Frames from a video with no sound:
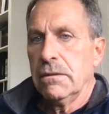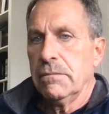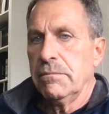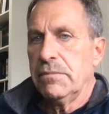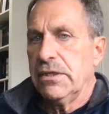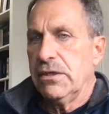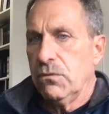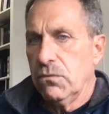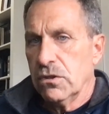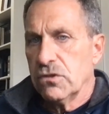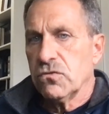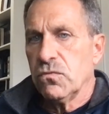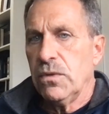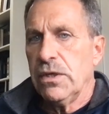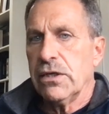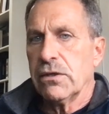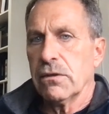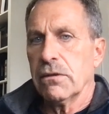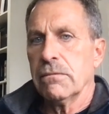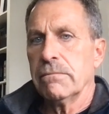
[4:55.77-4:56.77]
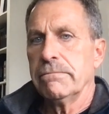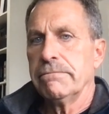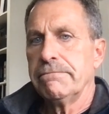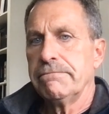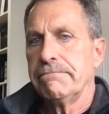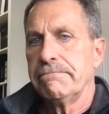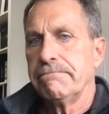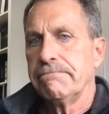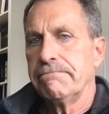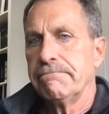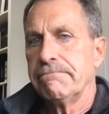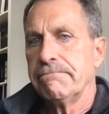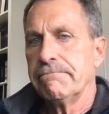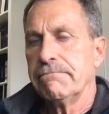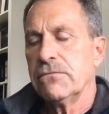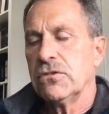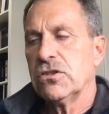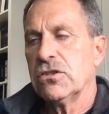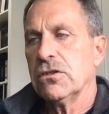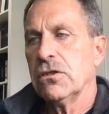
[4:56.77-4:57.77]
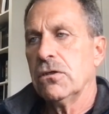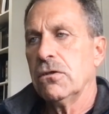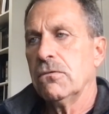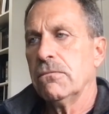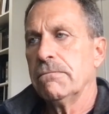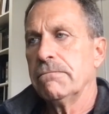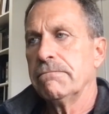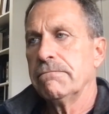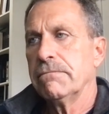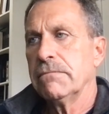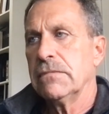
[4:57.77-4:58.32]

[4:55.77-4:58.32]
But he was weaker. So